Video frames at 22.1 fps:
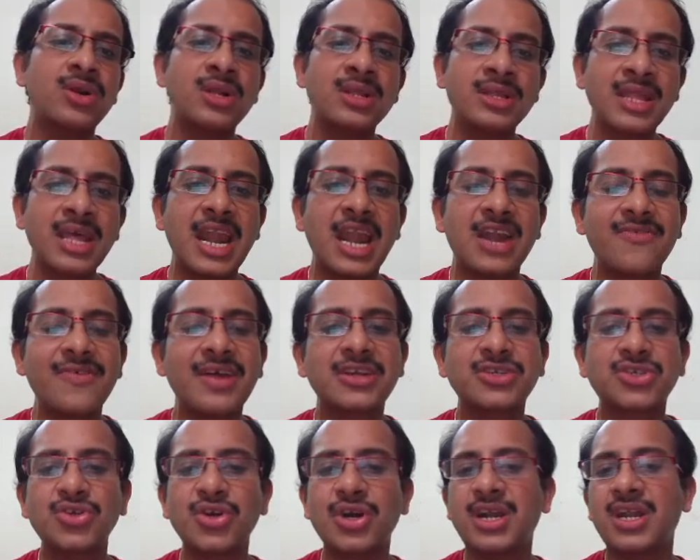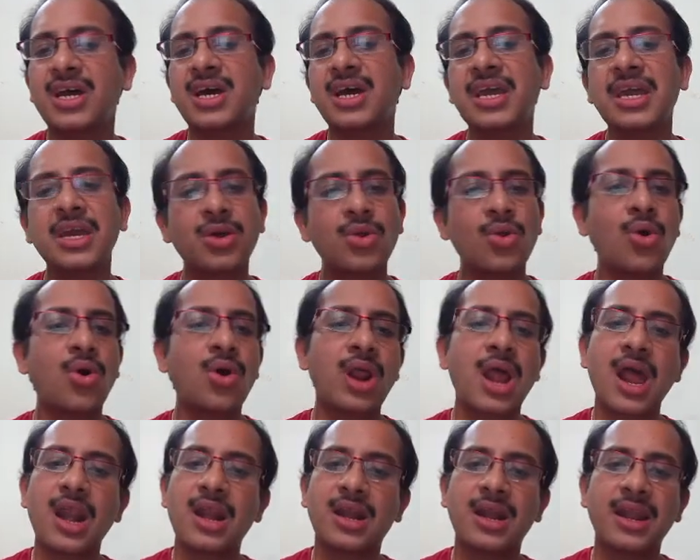the network should ignore
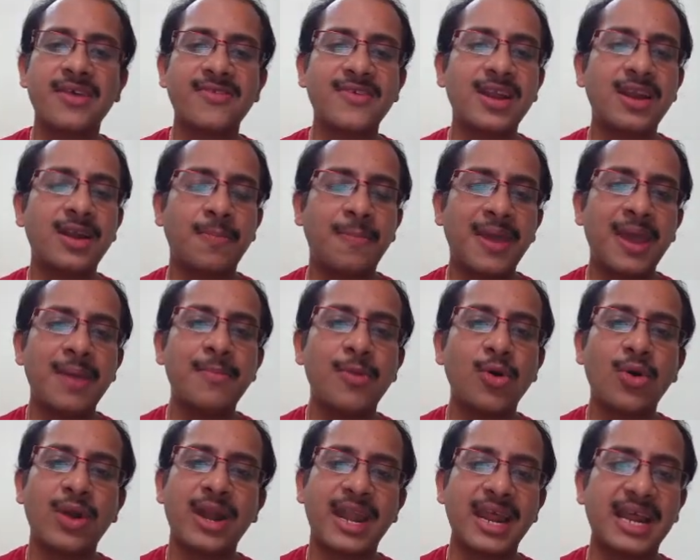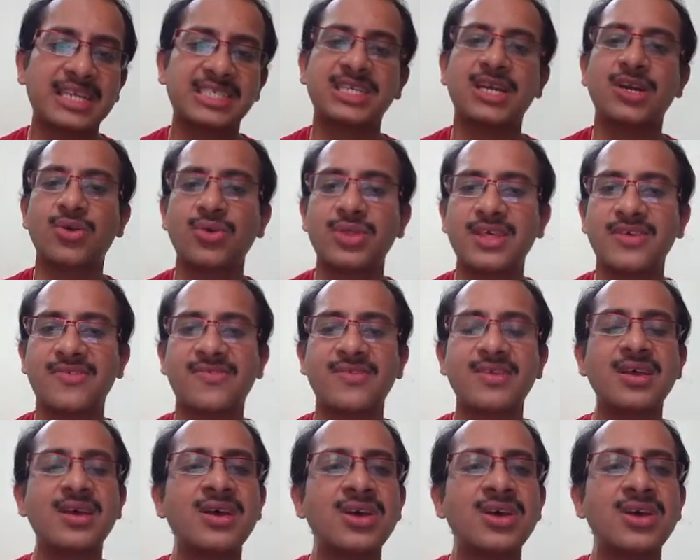or doesn't pay more attention to this.